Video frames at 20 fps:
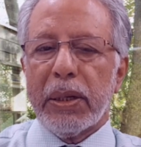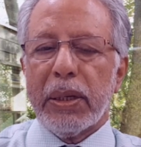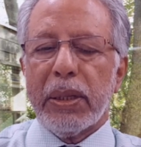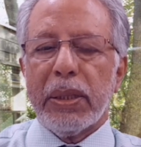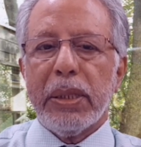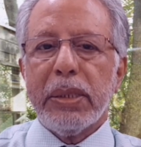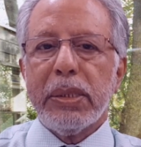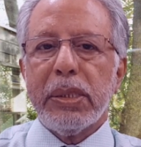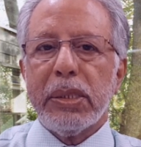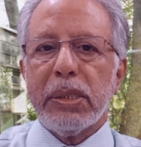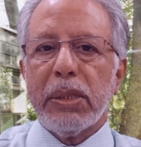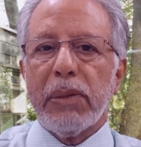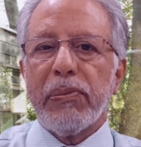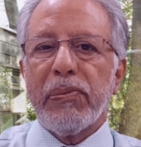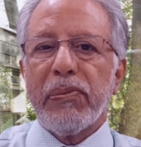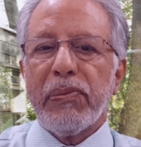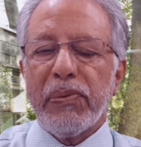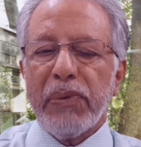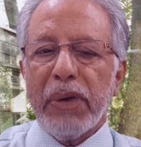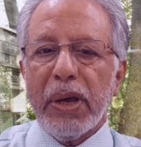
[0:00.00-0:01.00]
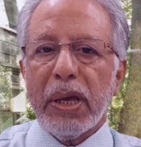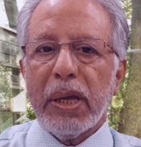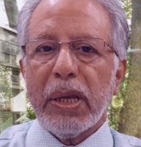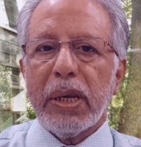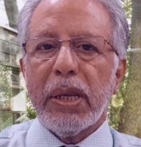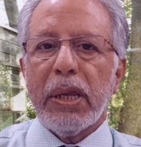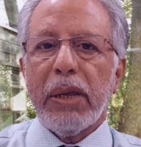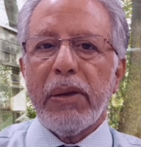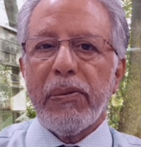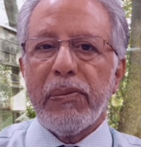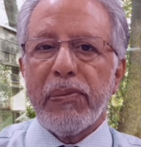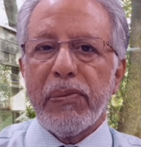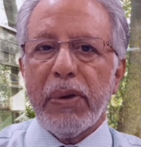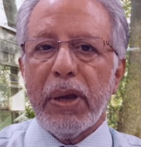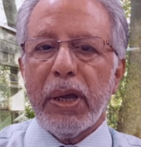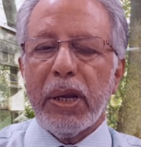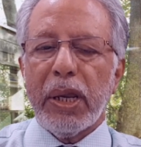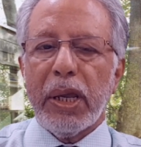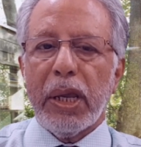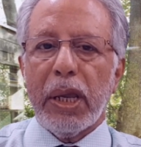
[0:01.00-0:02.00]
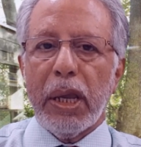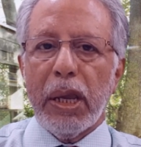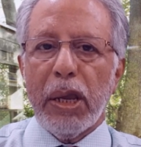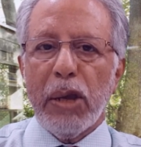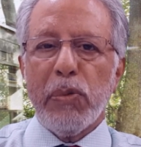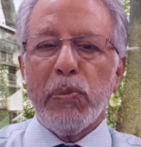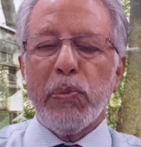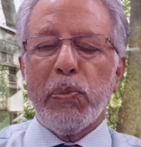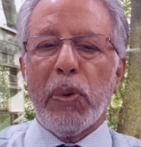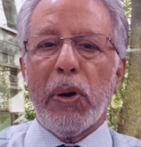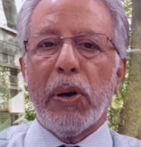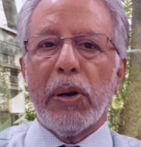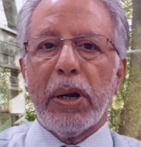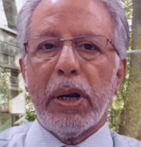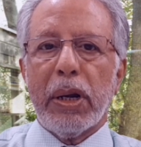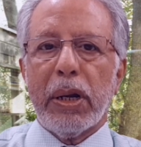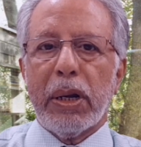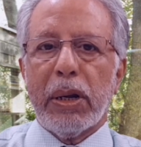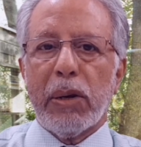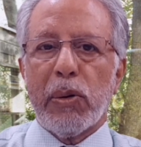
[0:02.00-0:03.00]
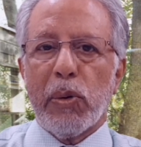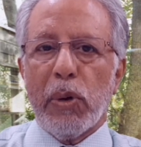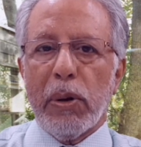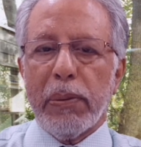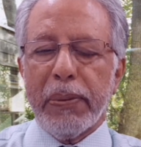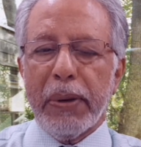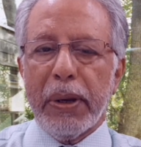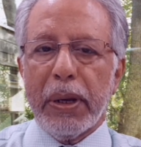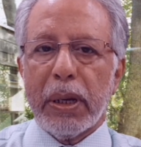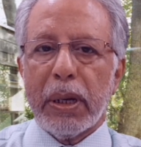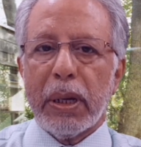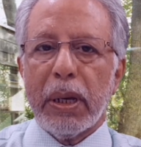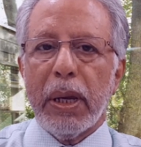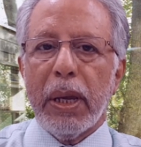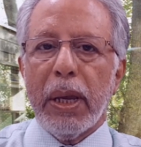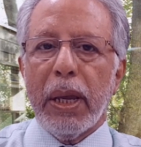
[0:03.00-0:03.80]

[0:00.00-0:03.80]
This is a very, very important topic,